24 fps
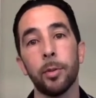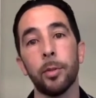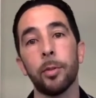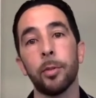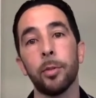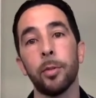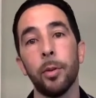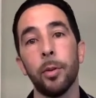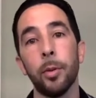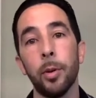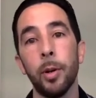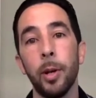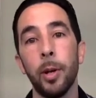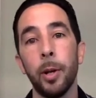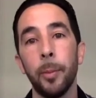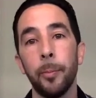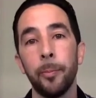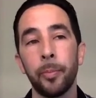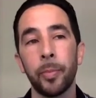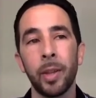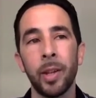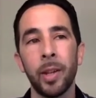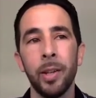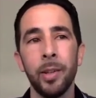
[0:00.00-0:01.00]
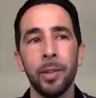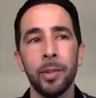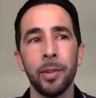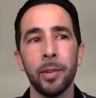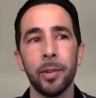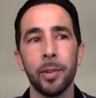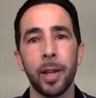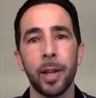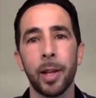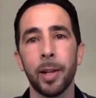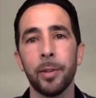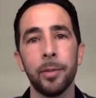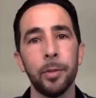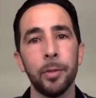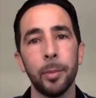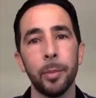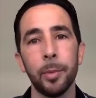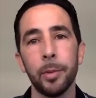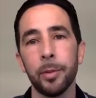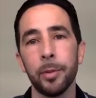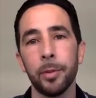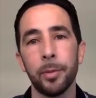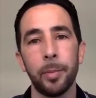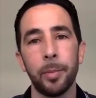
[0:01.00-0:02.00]
So consider that too. I
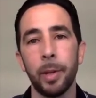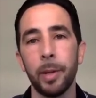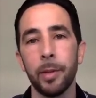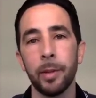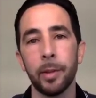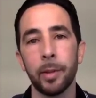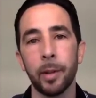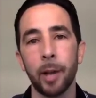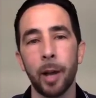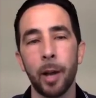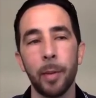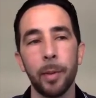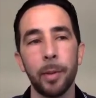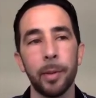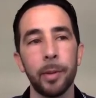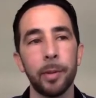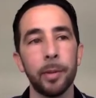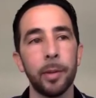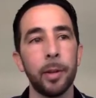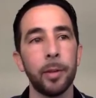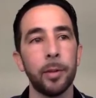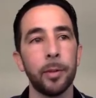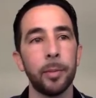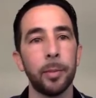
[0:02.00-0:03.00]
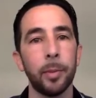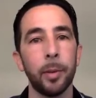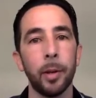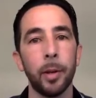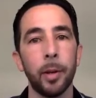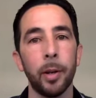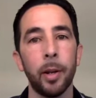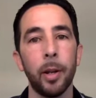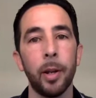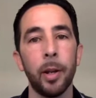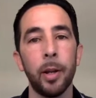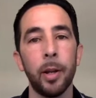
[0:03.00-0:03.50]
mean, just basic common sense, but